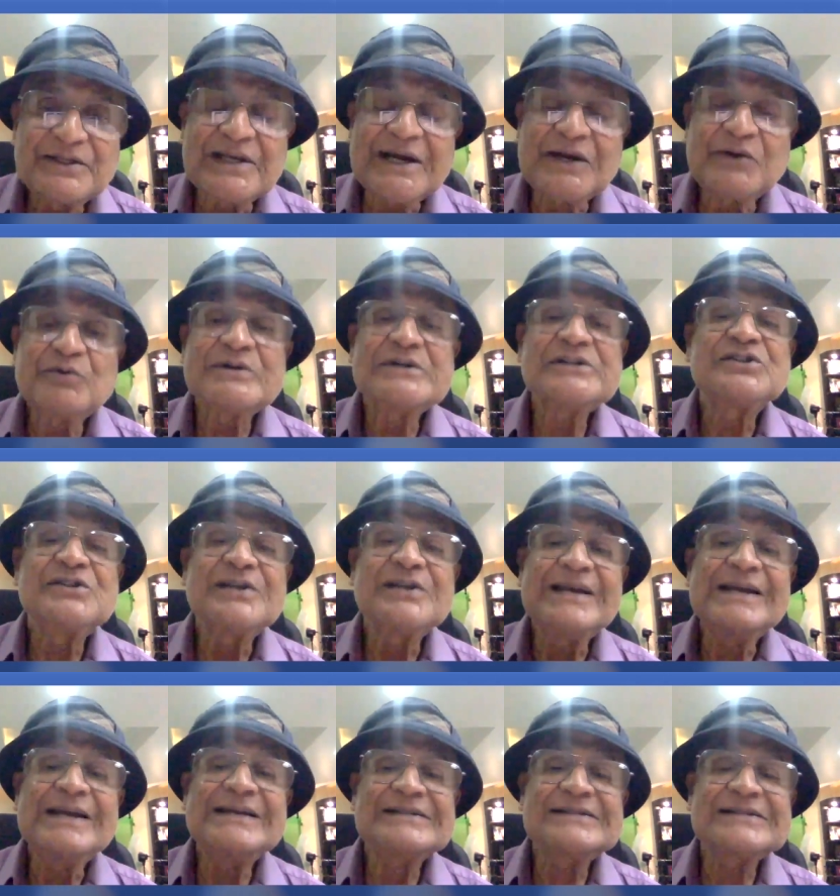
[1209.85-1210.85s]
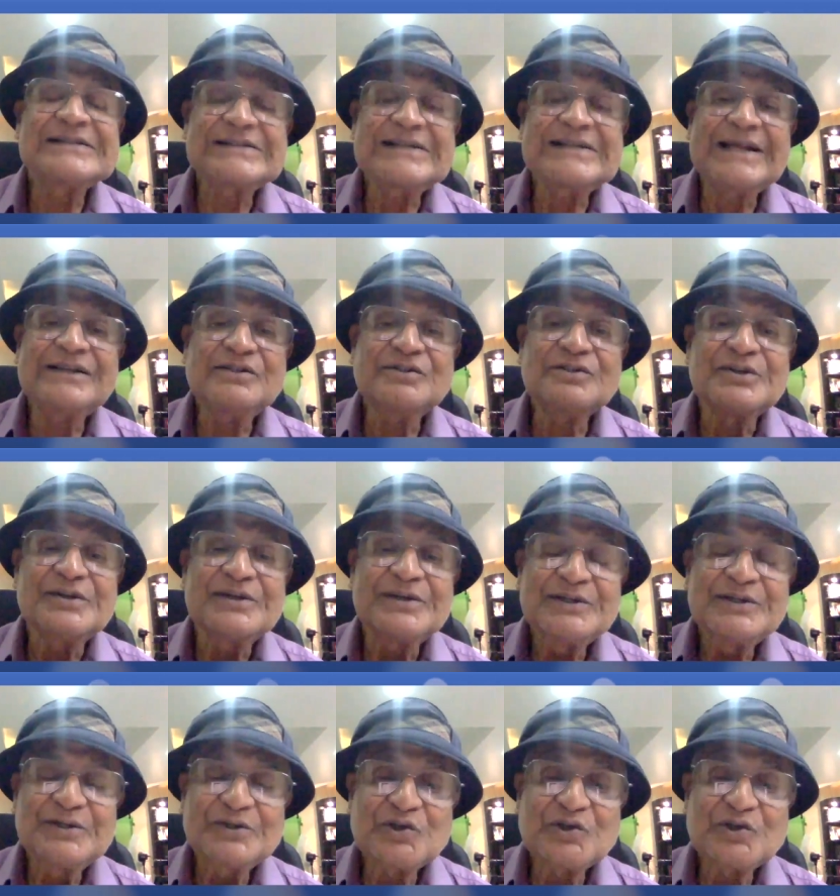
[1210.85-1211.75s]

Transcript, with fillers: there is instant